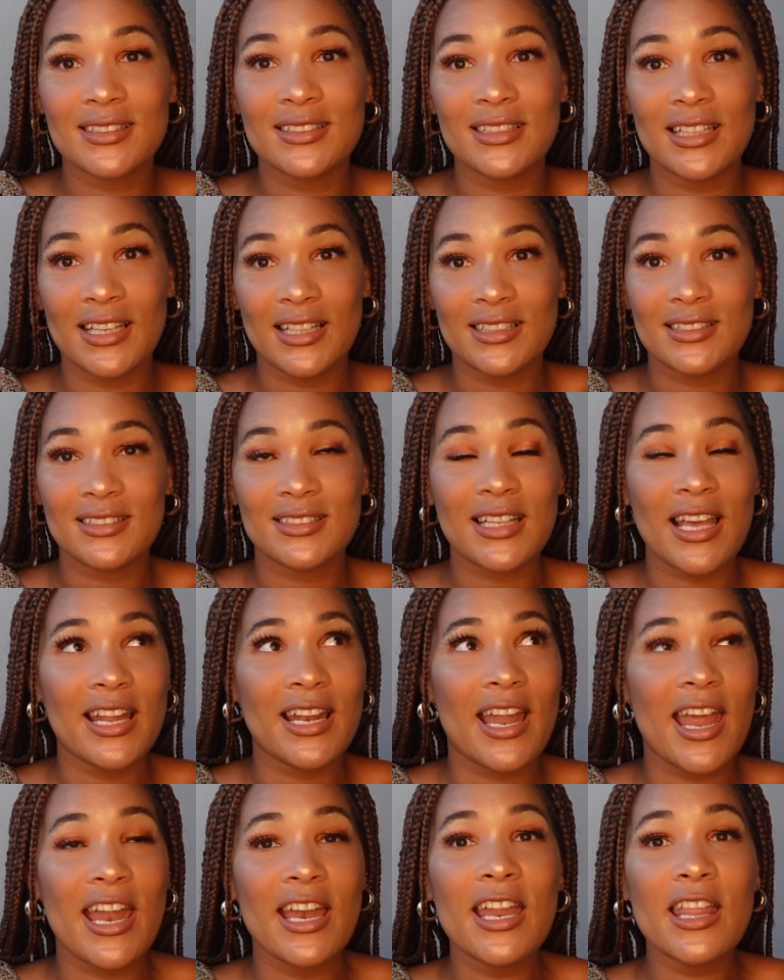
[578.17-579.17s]
Yes,
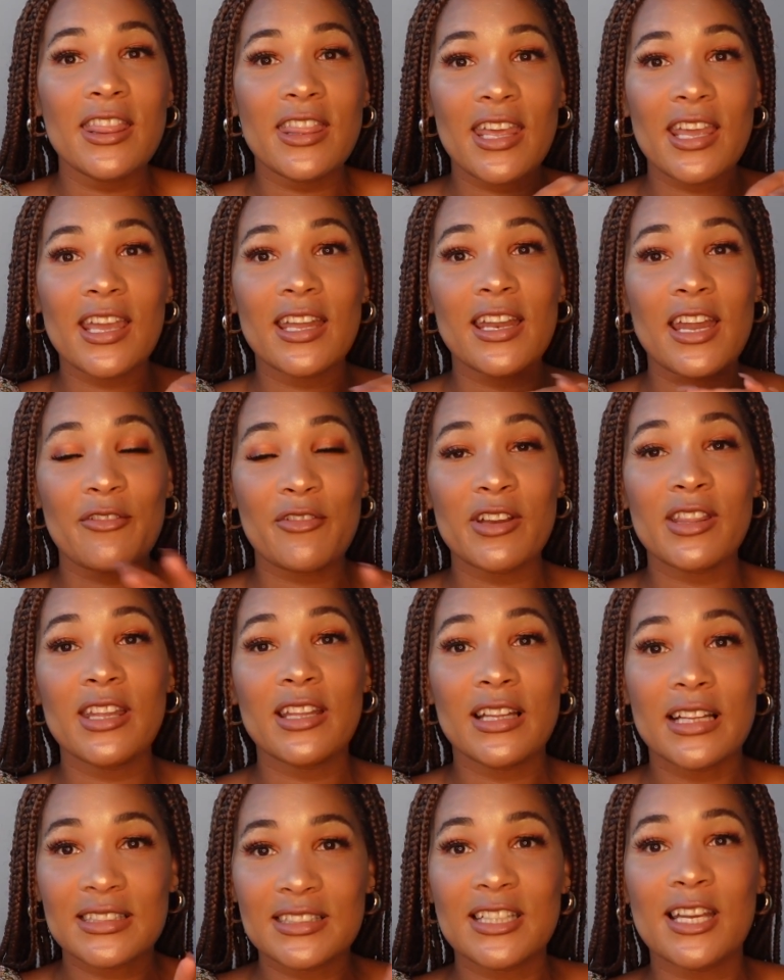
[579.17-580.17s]
and anything and
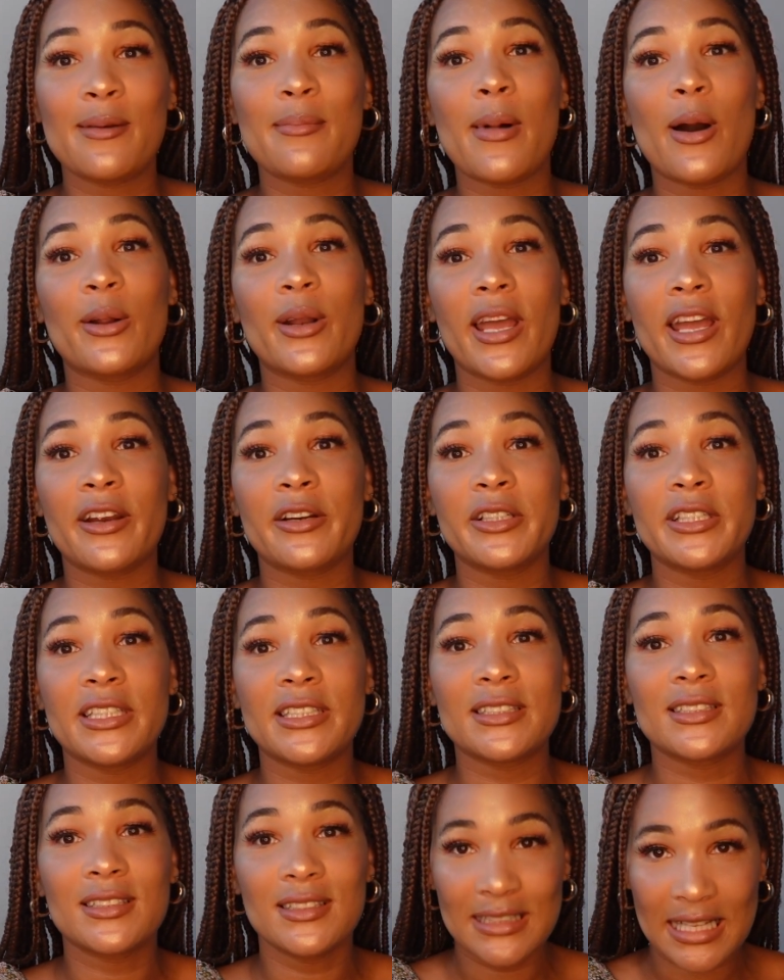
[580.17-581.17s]
everything they say about
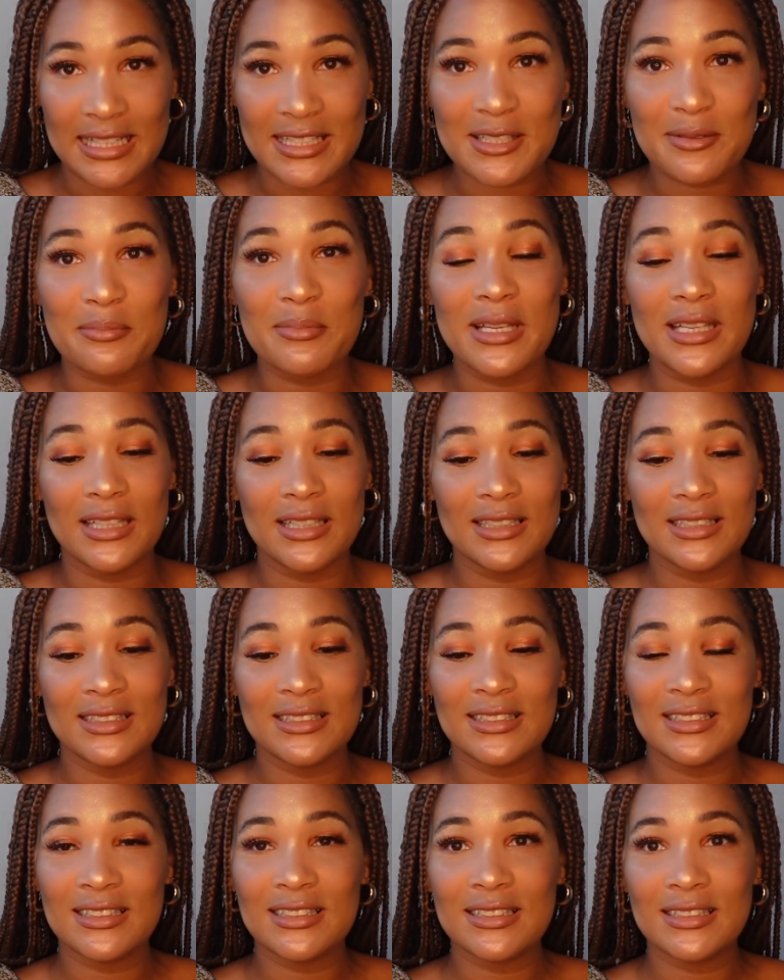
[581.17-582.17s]
Aries, that's me.
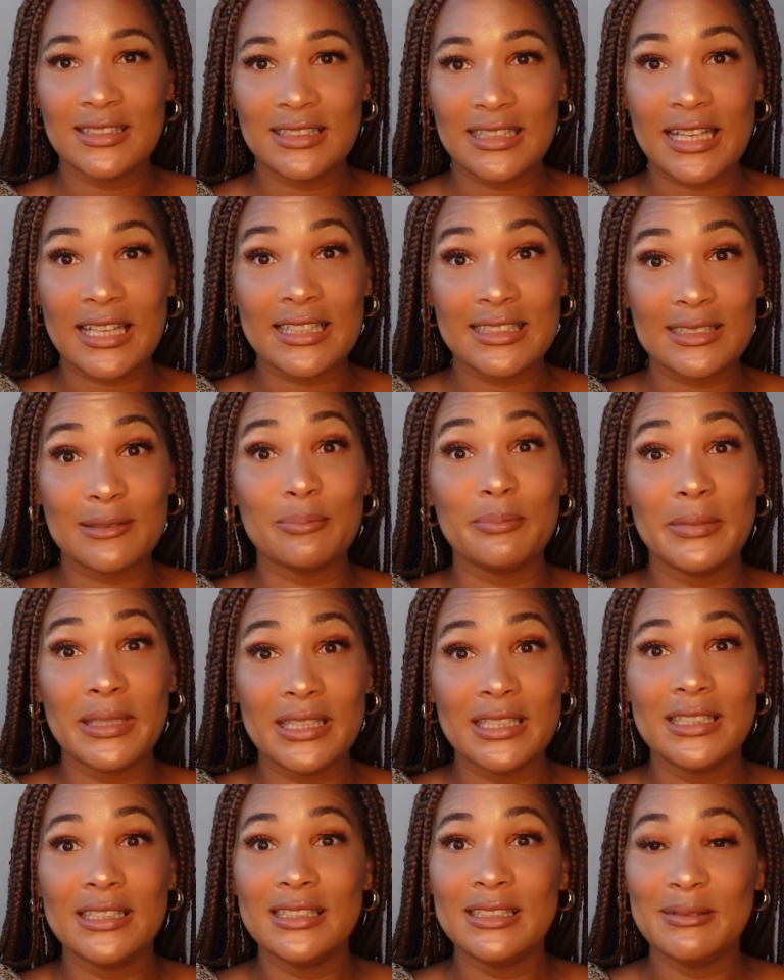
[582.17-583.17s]
That is
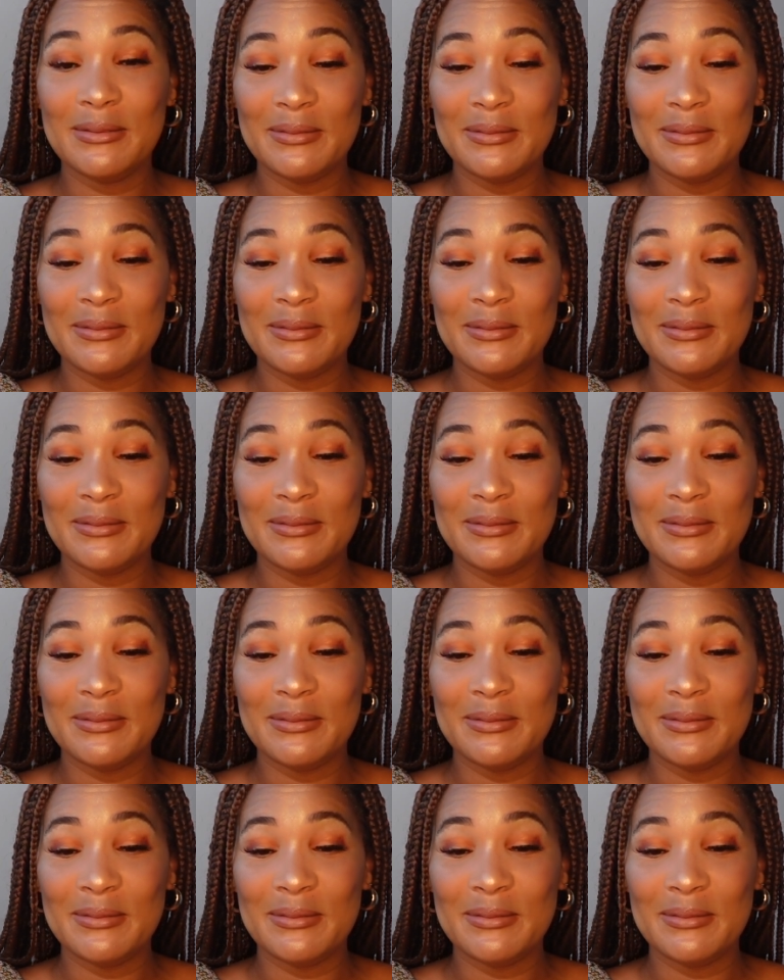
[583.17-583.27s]
me.